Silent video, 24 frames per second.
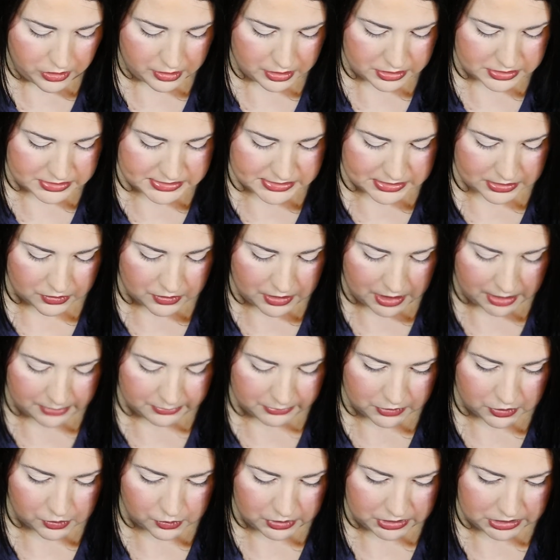So
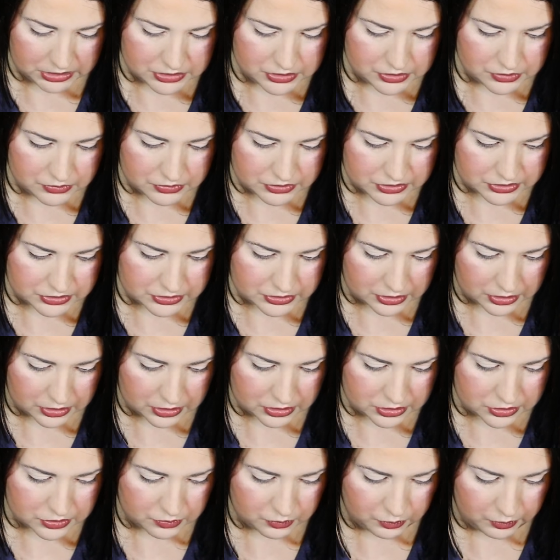I'm going to
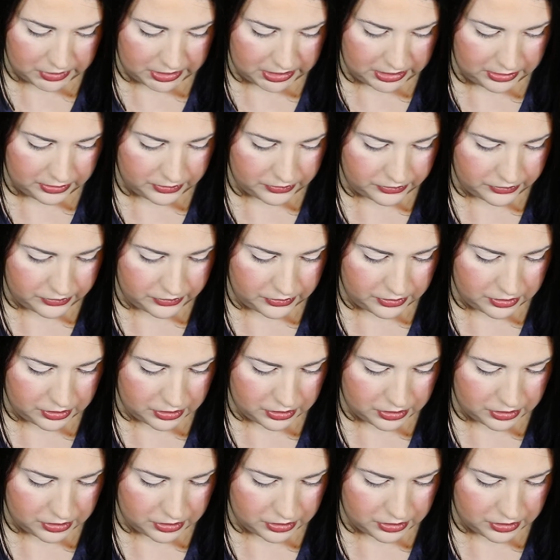start with,